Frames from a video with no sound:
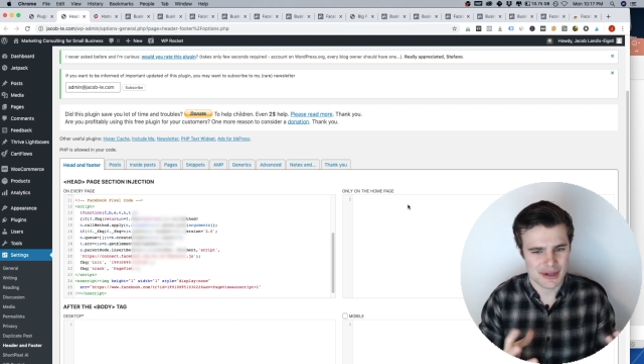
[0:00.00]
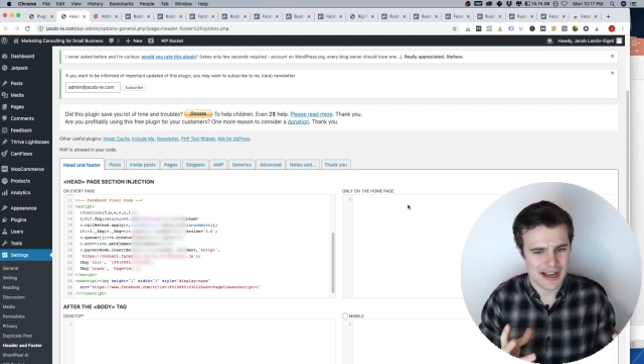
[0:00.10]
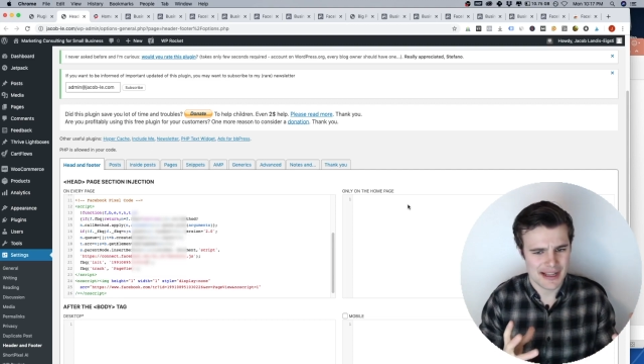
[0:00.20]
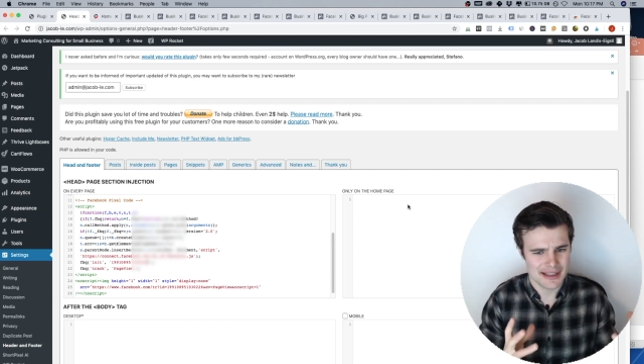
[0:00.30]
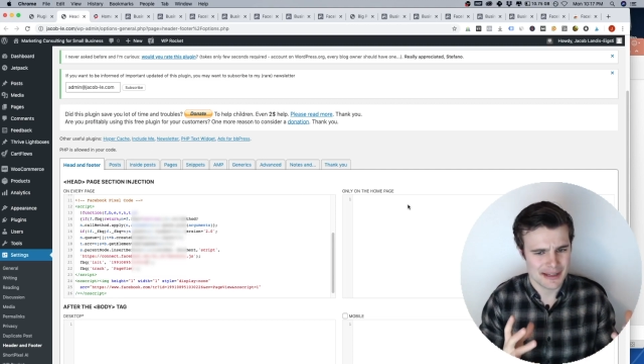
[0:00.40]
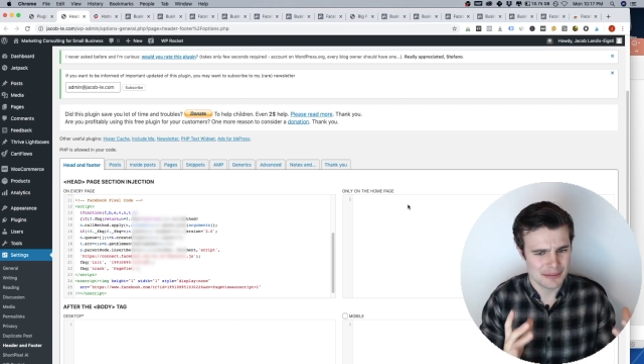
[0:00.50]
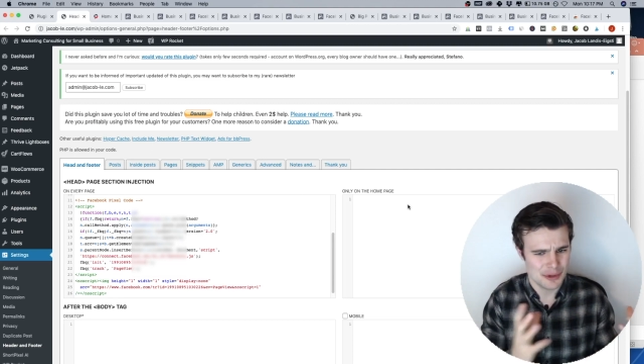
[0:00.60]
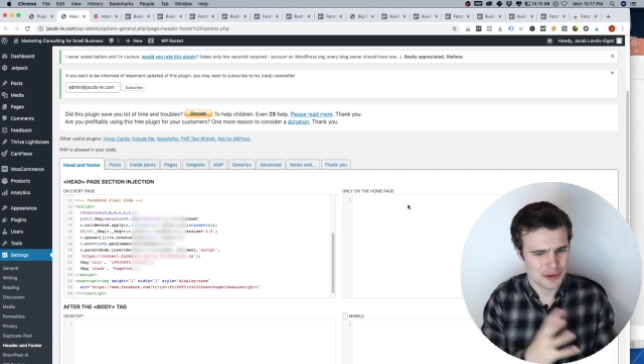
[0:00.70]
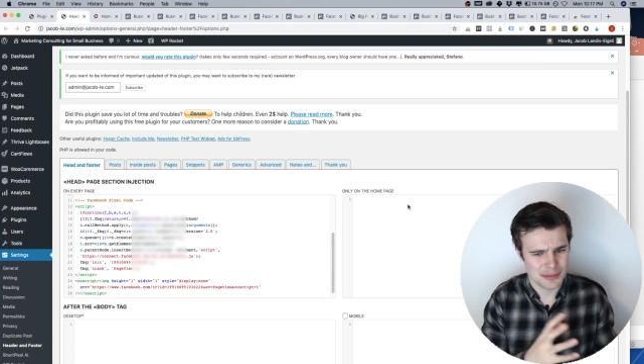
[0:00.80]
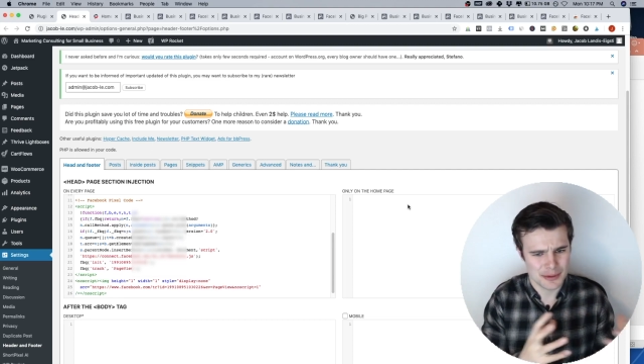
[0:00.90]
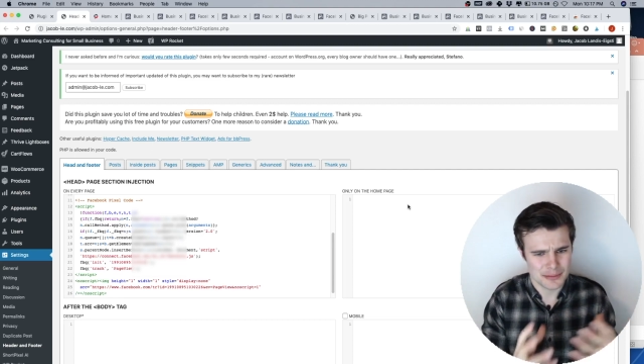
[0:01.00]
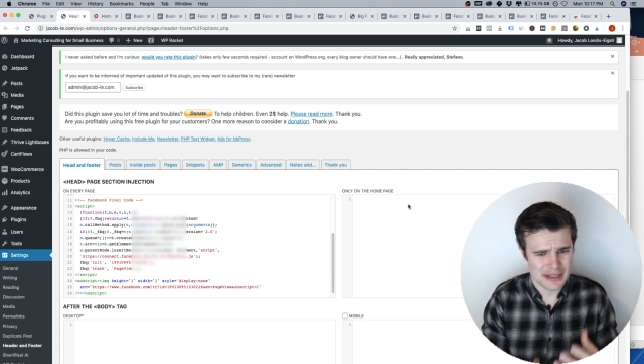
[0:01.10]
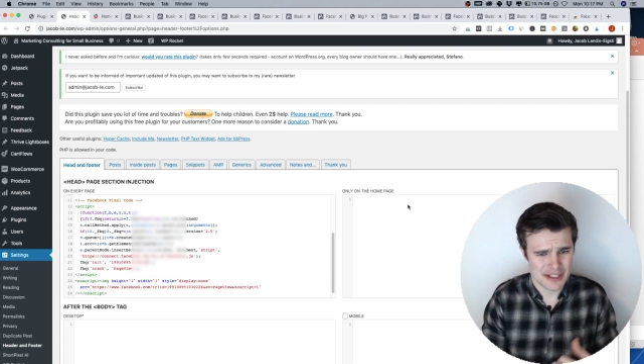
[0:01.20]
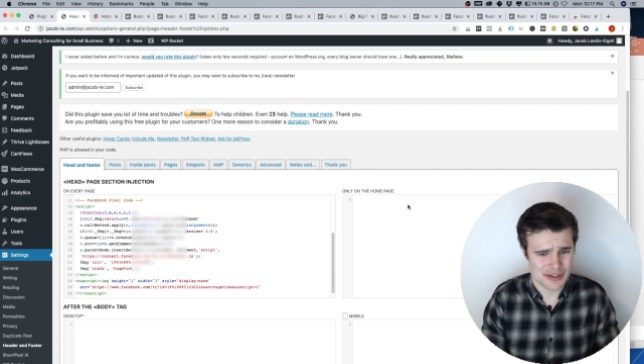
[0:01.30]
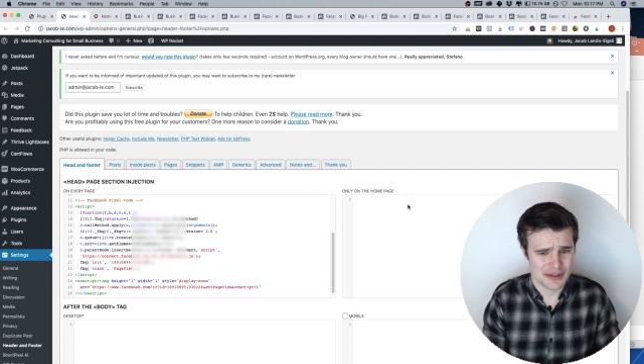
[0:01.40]
or had like multiple
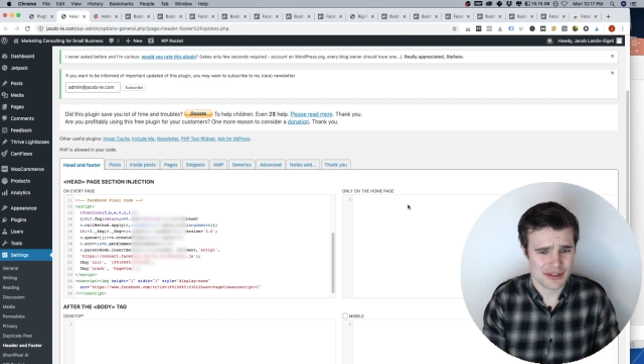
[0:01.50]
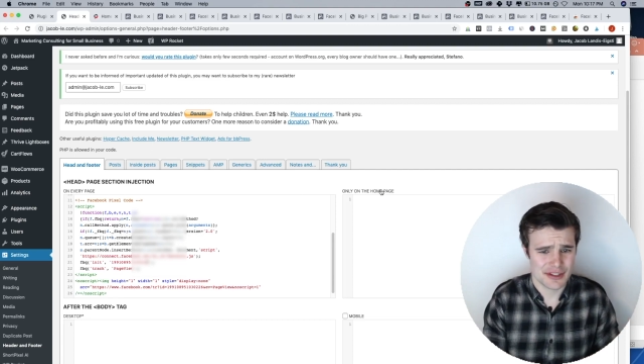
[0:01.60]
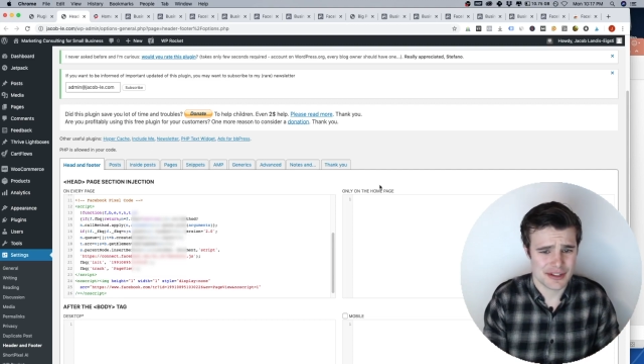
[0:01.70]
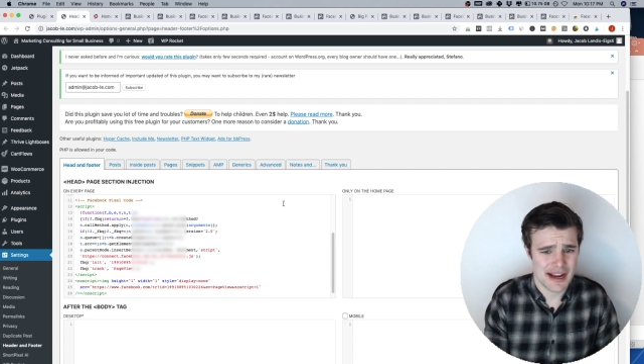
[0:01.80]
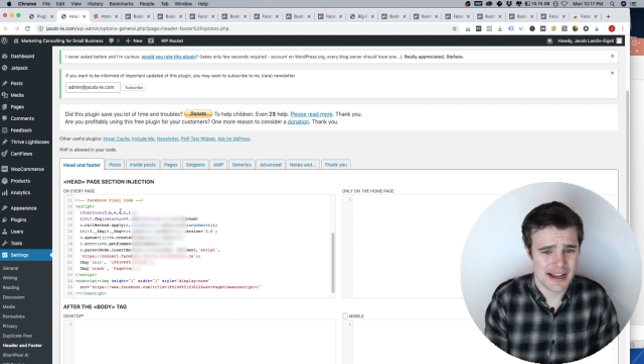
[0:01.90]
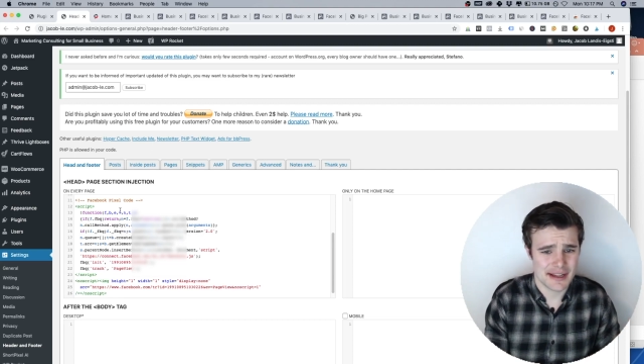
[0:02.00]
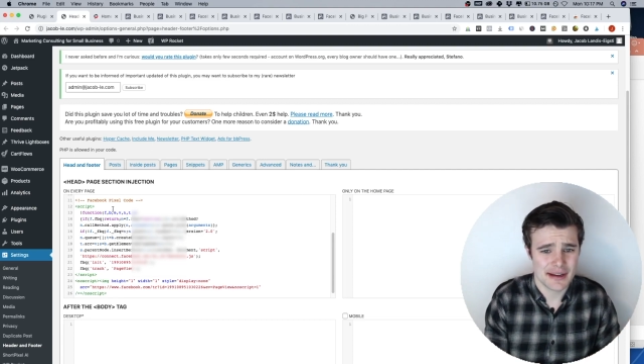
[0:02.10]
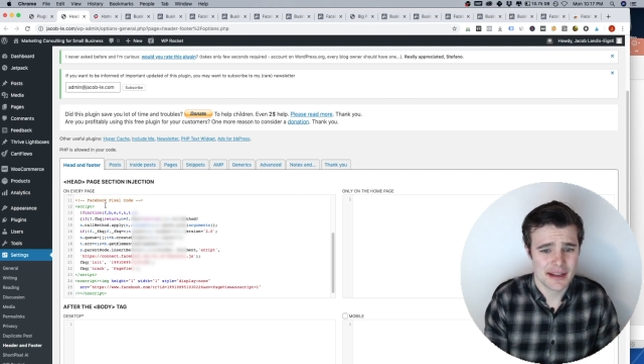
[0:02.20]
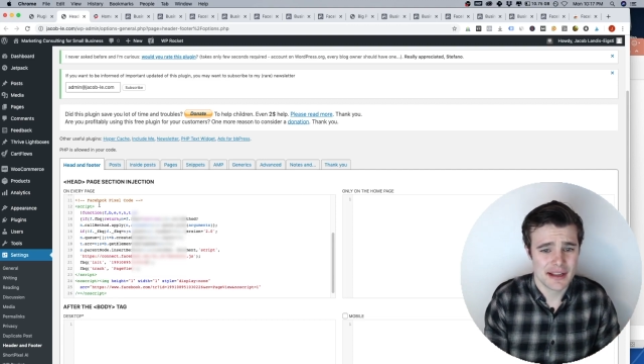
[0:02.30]
pixels, or had it